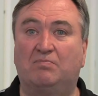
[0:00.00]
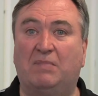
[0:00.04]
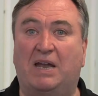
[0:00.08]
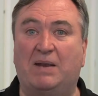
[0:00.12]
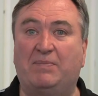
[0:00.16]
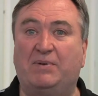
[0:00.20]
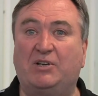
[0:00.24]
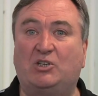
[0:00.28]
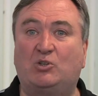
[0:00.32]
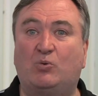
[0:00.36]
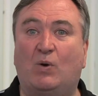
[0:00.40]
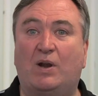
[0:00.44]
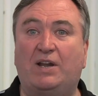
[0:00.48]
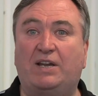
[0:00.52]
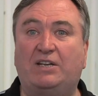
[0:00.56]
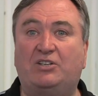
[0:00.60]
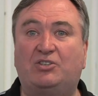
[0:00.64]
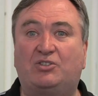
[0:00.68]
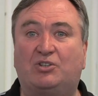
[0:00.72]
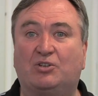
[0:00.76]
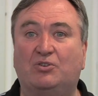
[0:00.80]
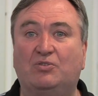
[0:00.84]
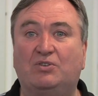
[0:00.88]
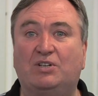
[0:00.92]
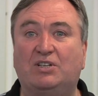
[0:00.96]
maybe 20
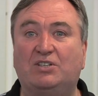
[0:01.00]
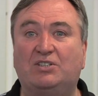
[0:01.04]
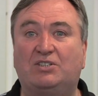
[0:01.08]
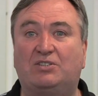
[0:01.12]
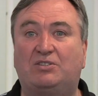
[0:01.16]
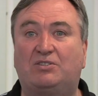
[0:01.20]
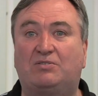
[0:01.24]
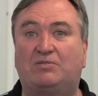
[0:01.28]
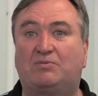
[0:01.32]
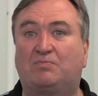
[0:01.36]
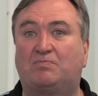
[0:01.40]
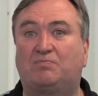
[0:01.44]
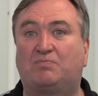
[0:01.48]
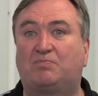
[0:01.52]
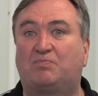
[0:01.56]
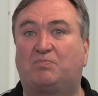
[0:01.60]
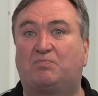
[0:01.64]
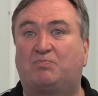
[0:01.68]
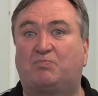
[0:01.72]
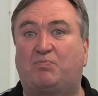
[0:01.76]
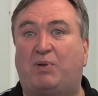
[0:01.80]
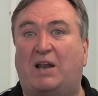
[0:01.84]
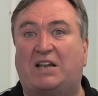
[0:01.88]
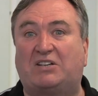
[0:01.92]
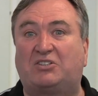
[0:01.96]
students
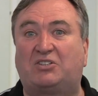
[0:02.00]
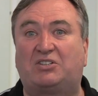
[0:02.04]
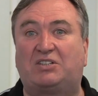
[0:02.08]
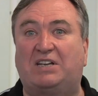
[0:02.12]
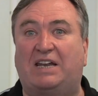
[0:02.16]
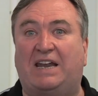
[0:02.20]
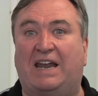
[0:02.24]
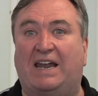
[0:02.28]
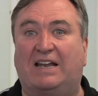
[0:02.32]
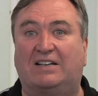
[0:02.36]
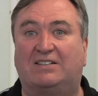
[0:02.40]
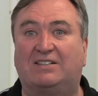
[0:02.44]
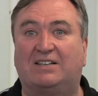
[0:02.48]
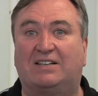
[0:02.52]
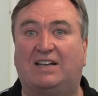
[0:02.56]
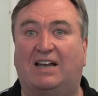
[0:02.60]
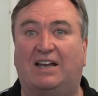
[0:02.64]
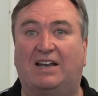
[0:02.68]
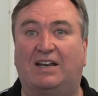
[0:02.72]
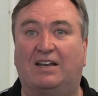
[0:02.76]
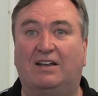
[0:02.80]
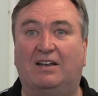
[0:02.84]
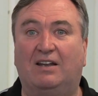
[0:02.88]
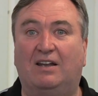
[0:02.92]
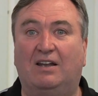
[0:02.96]
plus here
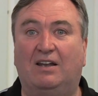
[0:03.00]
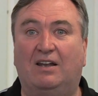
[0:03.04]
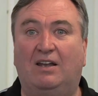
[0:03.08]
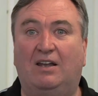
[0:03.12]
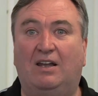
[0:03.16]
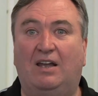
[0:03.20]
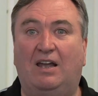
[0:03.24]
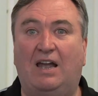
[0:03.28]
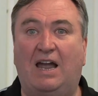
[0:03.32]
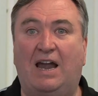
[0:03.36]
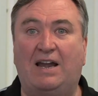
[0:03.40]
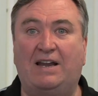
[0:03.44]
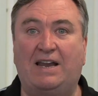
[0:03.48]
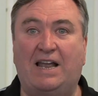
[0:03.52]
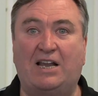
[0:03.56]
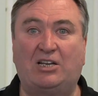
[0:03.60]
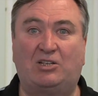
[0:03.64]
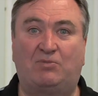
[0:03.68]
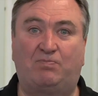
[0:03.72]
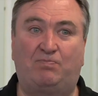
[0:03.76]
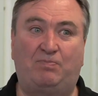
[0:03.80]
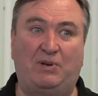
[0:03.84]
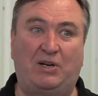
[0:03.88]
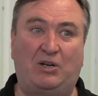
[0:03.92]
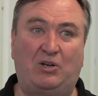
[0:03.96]
today. And
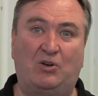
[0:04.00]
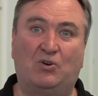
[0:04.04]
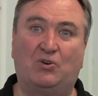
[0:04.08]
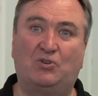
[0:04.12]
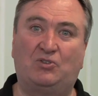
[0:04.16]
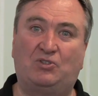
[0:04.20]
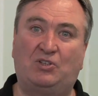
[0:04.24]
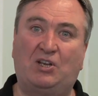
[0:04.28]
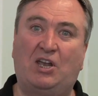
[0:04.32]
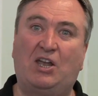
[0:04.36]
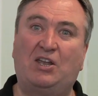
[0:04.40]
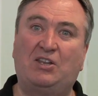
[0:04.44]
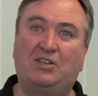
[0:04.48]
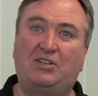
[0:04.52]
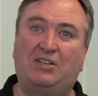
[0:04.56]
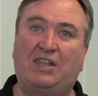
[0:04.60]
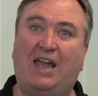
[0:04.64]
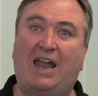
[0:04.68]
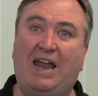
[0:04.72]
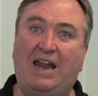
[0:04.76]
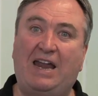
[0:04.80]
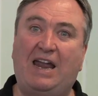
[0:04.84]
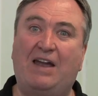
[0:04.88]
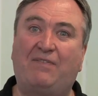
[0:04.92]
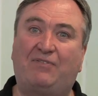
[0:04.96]
that's because
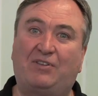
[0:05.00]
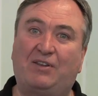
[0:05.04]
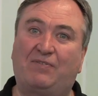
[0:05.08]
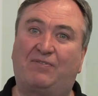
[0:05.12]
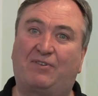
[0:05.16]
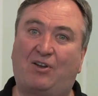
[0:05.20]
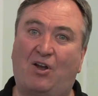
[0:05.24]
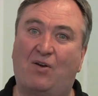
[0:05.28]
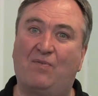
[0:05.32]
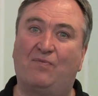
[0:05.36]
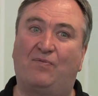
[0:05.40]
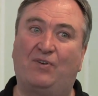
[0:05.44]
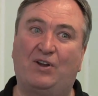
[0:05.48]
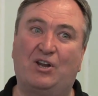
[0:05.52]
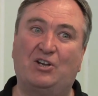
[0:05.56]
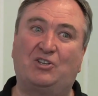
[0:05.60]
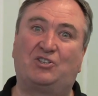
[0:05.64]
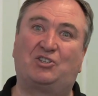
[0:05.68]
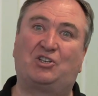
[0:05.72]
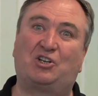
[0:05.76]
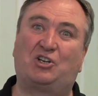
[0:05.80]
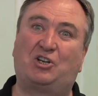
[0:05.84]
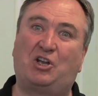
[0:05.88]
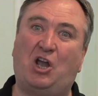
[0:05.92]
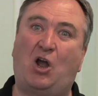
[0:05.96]
they have the
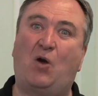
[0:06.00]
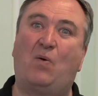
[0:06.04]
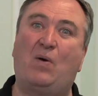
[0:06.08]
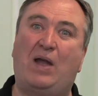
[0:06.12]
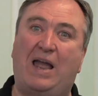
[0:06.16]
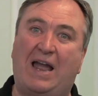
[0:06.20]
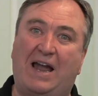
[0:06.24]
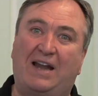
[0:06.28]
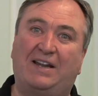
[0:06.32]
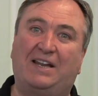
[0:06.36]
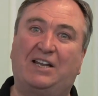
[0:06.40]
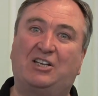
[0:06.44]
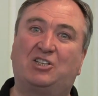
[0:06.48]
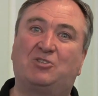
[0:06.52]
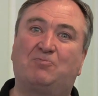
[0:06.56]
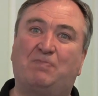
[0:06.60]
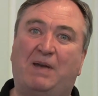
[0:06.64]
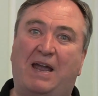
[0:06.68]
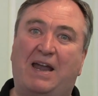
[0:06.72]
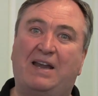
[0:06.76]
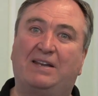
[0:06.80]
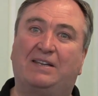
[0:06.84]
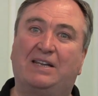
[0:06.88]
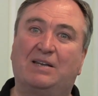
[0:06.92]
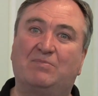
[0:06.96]
confidence to go out and
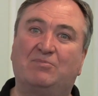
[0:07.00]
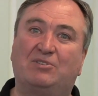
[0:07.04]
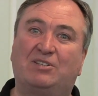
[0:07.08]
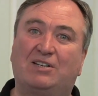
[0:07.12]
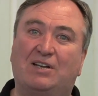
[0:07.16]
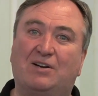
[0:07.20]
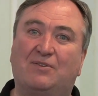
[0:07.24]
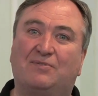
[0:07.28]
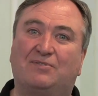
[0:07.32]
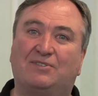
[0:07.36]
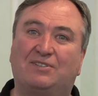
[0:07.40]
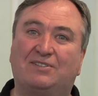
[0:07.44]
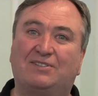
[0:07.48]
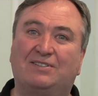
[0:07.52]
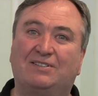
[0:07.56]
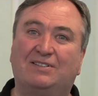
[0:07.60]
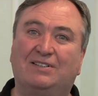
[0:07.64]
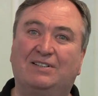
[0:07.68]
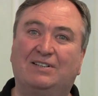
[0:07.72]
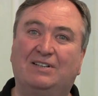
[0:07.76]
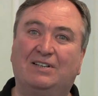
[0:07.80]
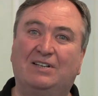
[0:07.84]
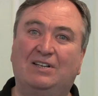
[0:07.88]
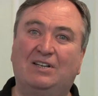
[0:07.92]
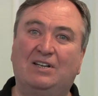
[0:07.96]
expand themselves.
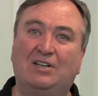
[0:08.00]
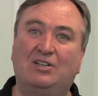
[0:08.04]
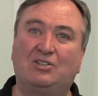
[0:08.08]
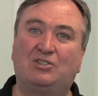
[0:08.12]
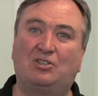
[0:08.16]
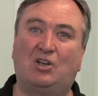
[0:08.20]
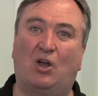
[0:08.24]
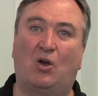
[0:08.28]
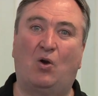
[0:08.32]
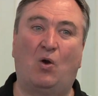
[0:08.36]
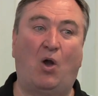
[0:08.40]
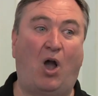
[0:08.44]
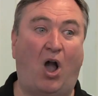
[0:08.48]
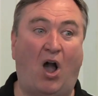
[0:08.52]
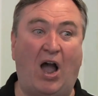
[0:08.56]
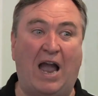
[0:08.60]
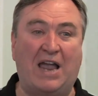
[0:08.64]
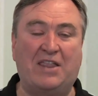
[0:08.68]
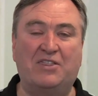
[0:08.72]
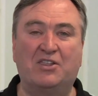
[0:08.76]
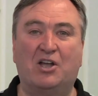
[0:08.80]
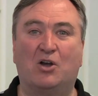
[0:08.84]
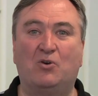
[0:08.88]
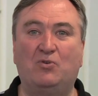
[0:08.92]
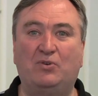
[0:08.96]
So
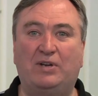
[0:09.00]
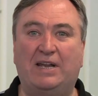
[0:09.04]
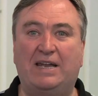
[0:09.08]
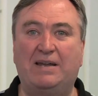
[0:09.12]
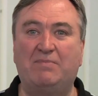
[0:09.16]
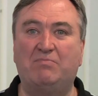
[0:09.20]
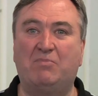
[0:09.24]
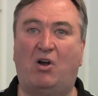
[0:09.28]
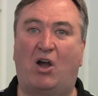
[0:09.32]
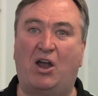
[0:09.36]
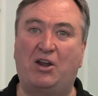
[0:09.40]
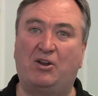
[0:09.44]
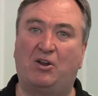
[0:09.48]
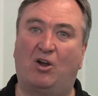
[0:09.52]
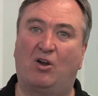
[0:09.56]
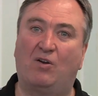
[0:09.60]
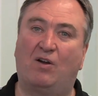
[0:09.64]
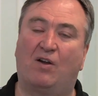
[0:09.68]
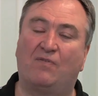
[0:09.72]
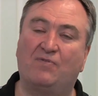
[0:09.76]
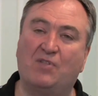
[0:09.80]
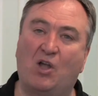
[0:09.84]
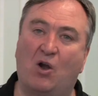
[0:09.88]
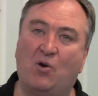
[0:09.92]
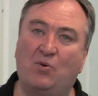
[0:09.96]
I know them,
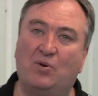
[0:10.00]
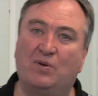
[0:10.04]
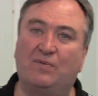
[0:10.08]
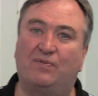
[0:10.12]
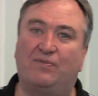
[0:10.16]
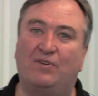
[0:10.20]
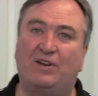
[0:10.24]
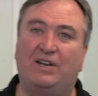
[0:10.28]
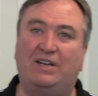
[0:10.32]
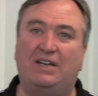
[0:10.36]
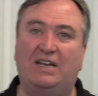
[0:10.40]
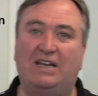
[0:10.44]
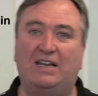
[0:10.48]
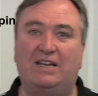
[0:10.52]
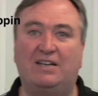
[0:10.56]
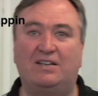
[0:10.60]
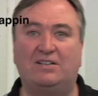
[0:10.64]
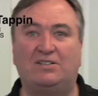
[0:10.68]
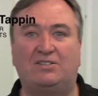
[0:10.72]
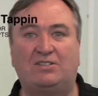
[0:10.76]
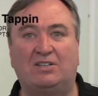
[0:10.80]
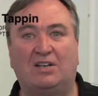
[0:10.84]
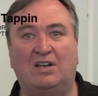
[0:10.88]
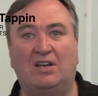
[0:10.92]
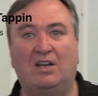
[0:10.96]
I've known them for
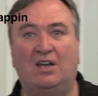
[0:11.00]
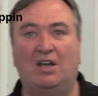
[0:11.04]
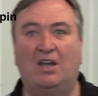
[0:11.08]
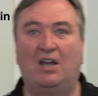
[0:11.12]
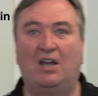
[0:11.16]
years,